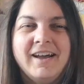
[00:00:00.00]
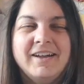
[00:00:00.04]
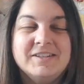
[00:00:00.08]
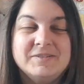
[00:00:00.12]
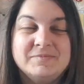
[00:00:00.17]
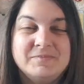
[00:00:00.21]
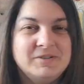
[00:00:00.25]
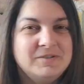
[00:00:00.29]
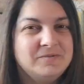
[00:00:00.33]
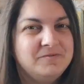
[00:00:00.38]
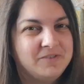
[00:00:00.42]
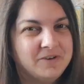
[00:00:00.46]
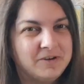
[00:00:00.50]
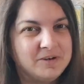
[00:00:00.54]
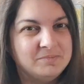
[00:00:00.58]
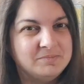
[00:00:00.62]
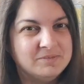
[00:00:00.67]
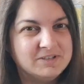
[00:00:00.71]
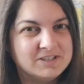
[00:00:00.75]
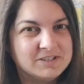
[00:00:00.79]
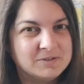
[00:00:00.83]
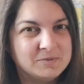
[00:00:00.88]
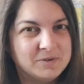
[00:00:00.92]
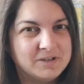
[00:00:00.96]
it's been a very
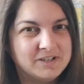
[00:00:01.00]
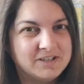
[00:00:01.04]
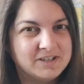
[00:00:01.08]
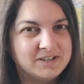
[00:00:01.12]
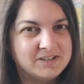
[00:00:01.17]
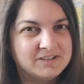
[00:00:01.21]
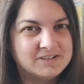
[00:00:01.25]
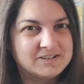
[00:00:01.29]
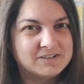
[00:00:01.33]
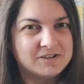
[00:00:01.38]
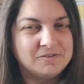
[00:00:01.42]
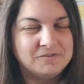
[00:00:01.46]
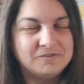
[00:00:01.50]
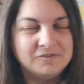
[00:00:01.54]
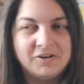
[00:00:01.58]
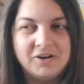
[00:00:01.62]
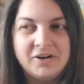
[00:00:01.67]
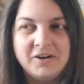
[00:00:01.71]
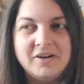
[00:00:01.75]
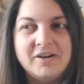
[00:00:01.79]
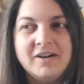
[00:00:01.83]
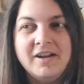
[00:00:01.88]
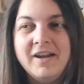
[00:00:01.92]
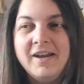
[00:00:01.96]
busy weekend so
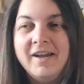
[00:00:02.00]
far.